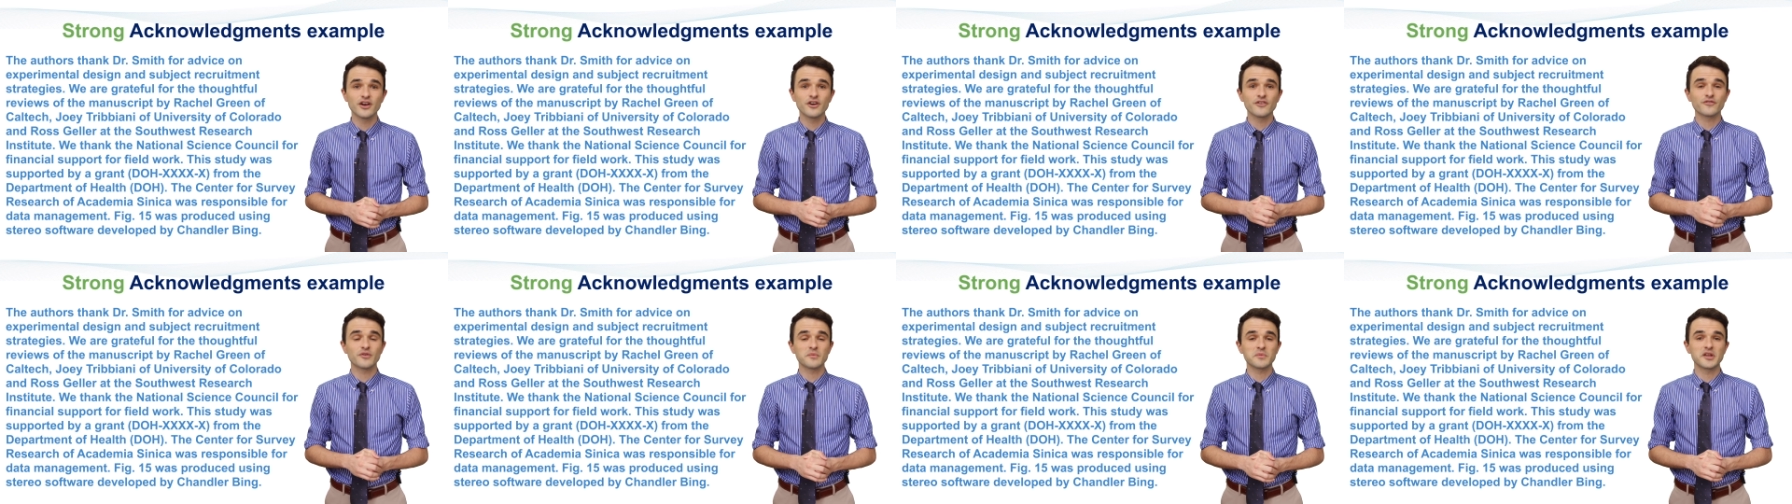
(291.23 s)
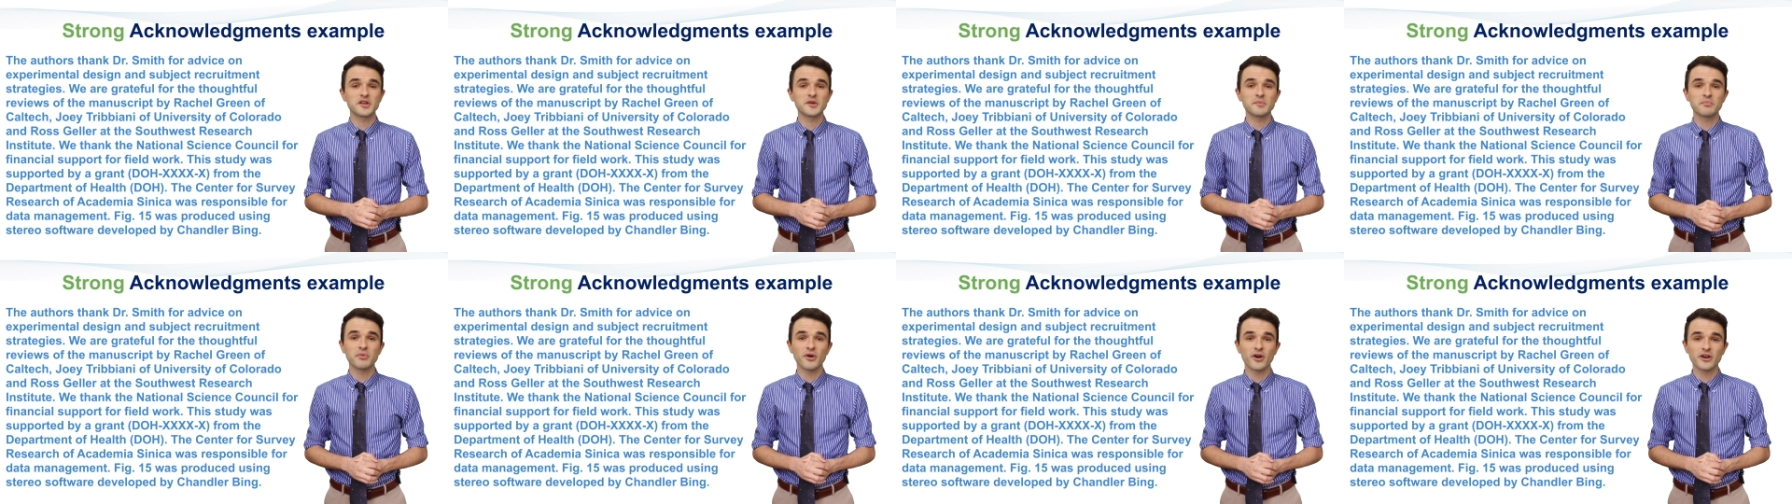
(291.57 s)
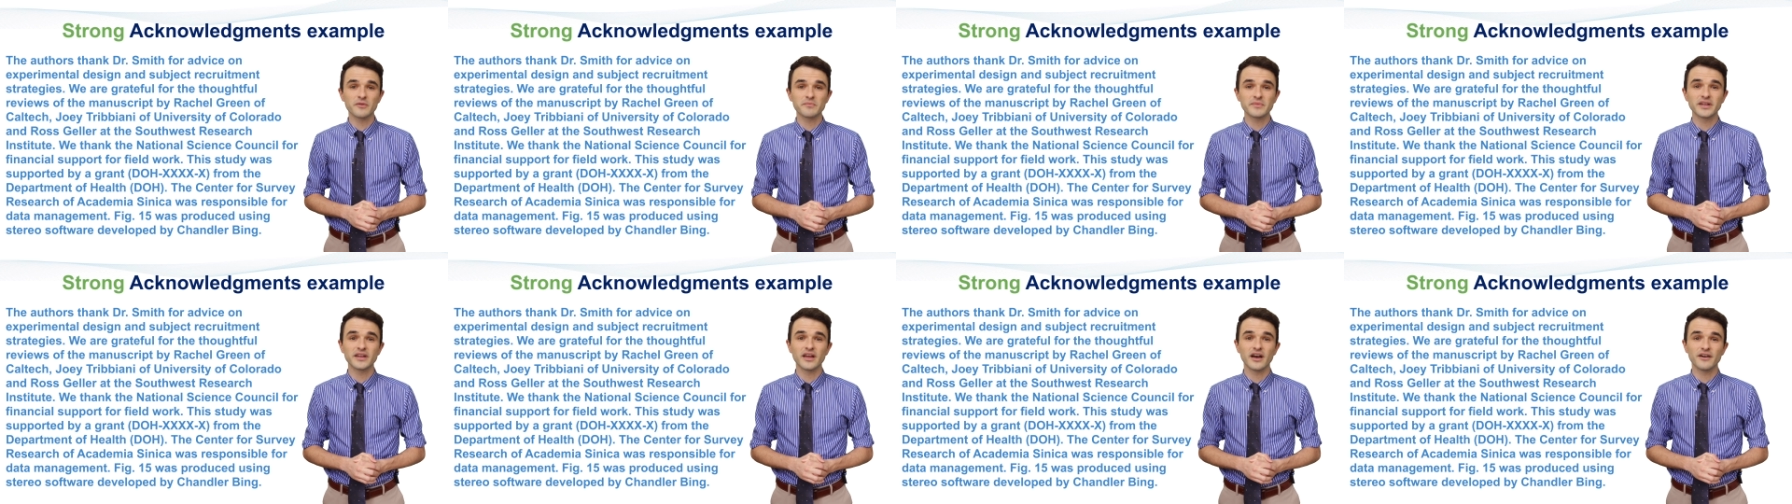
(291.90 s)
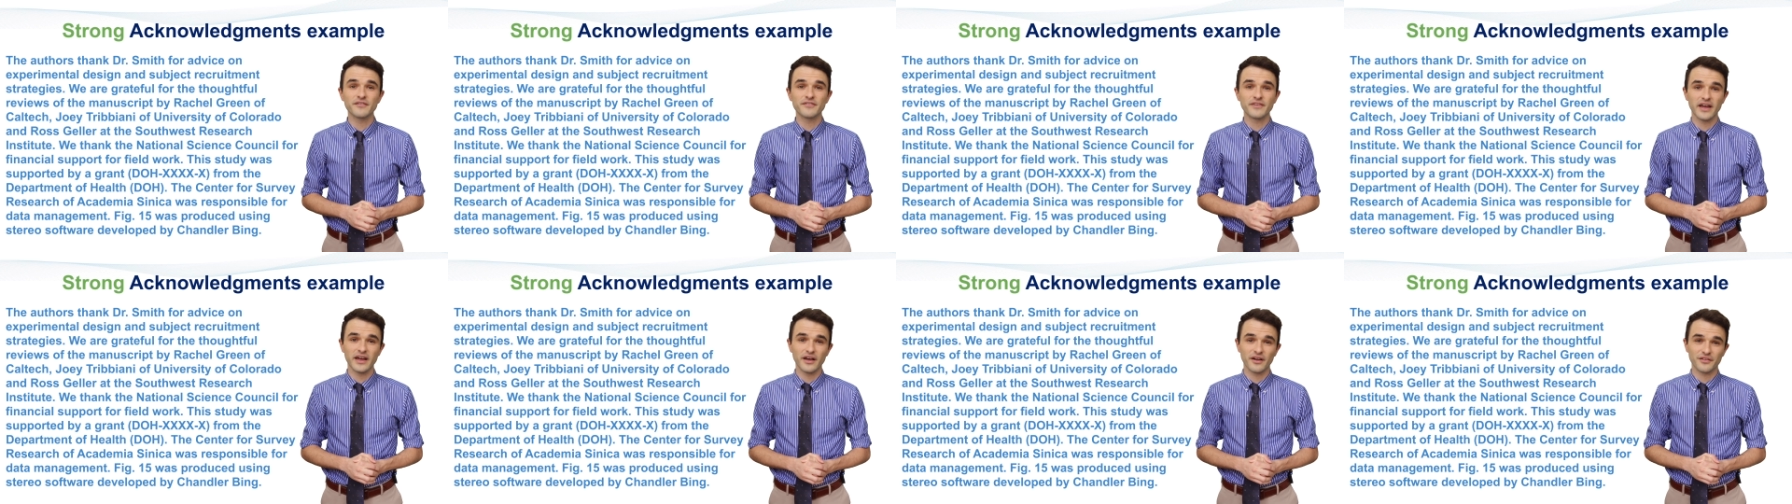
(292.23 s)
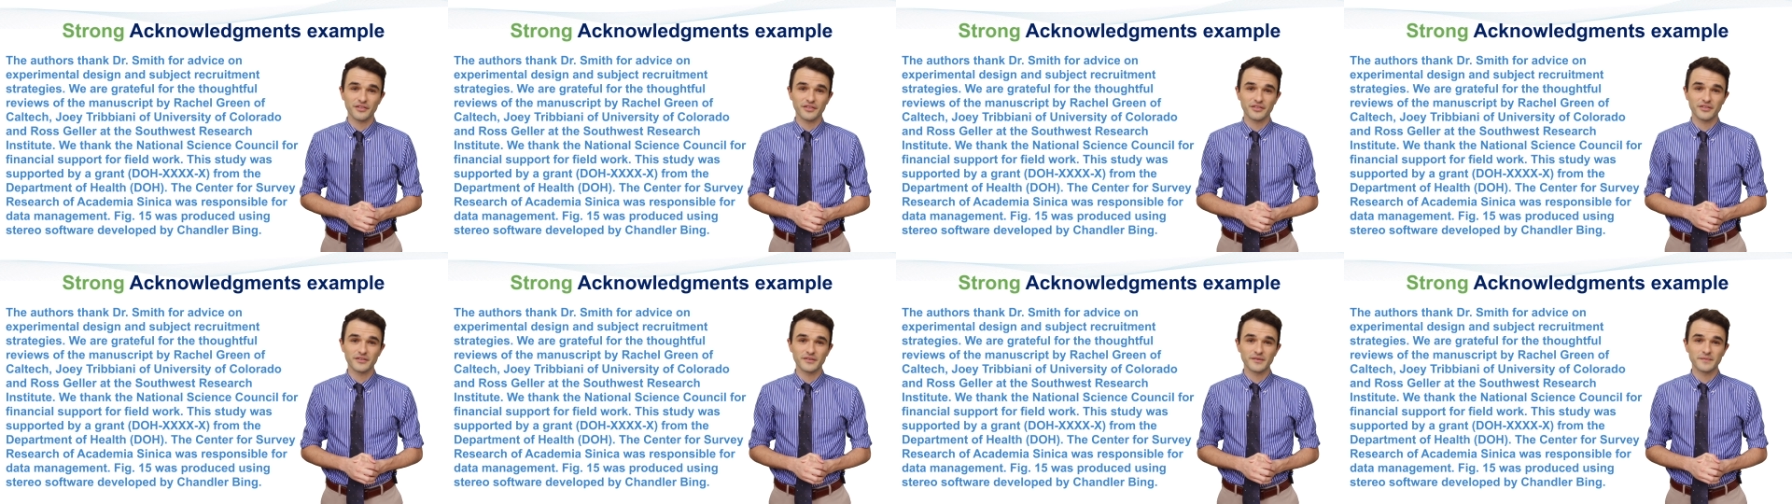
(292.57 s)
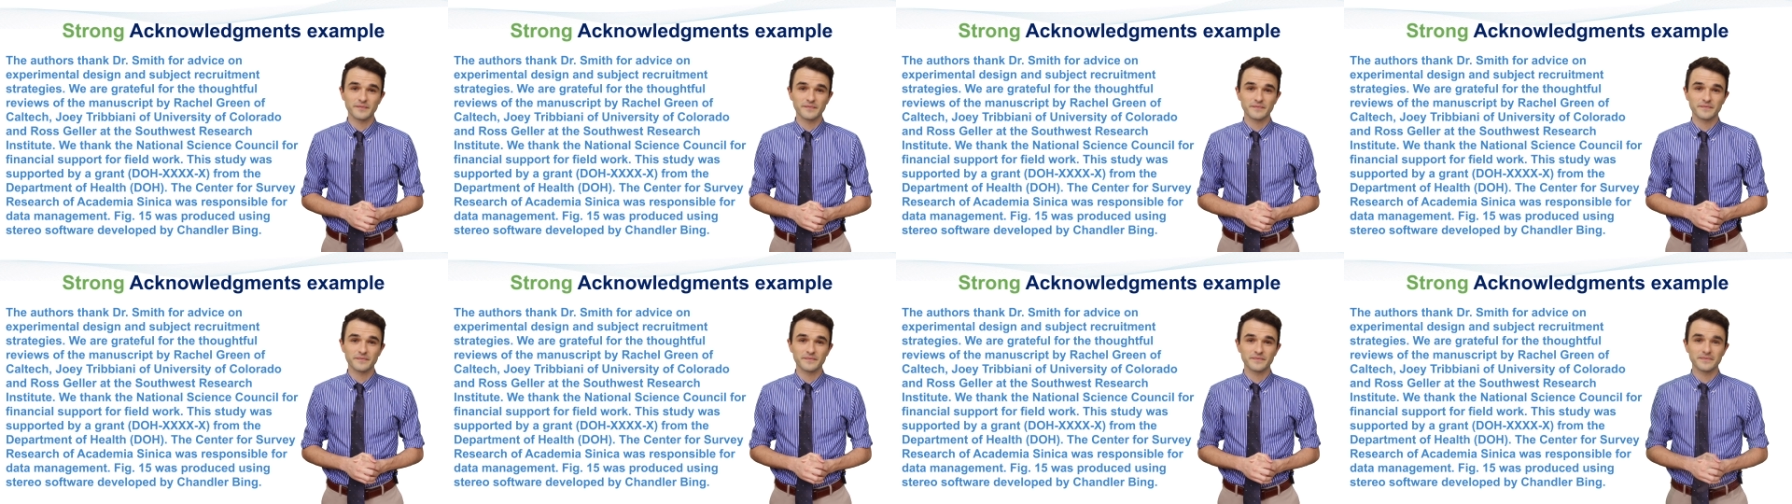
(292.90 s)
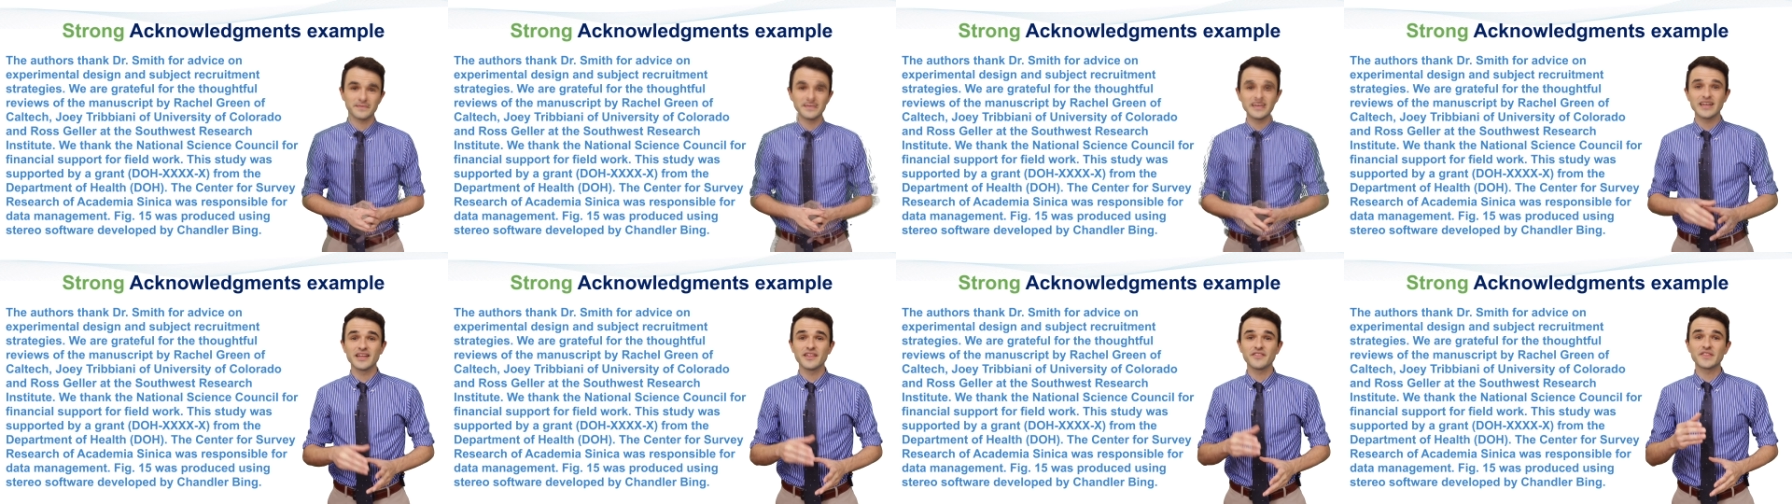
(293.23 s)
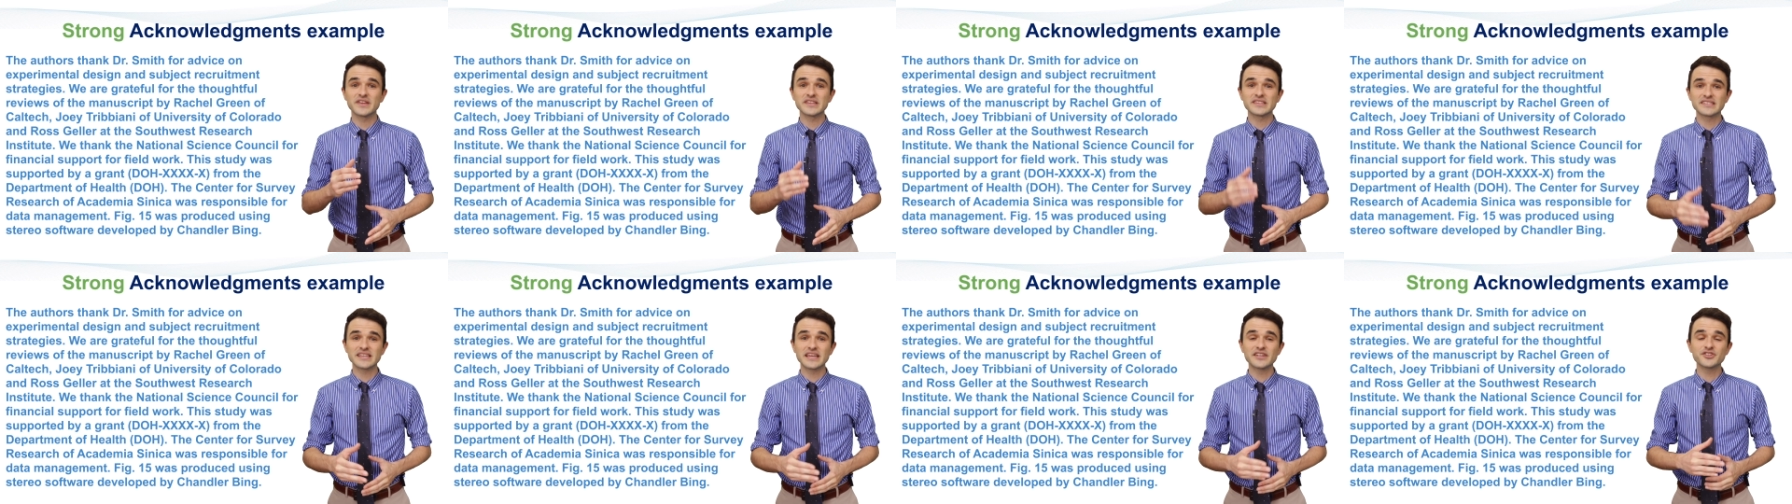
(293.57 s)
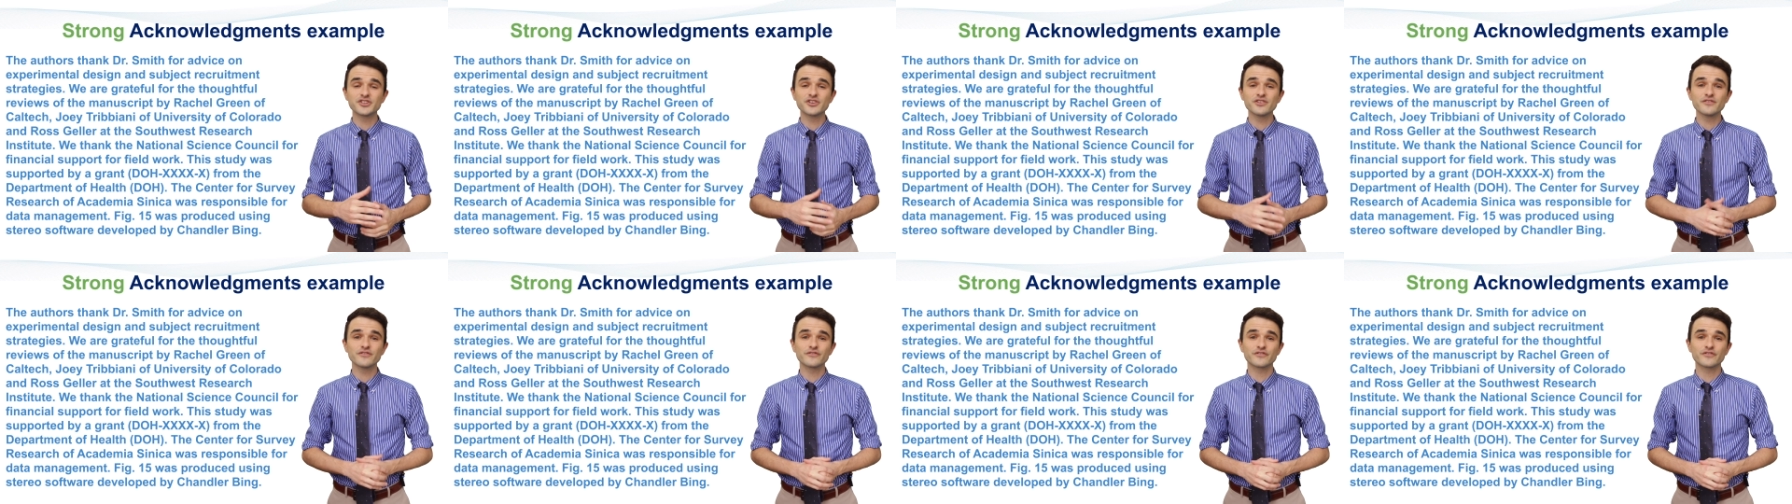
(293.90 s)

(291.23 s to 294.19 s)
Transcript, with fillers: from the Department of Health. The Center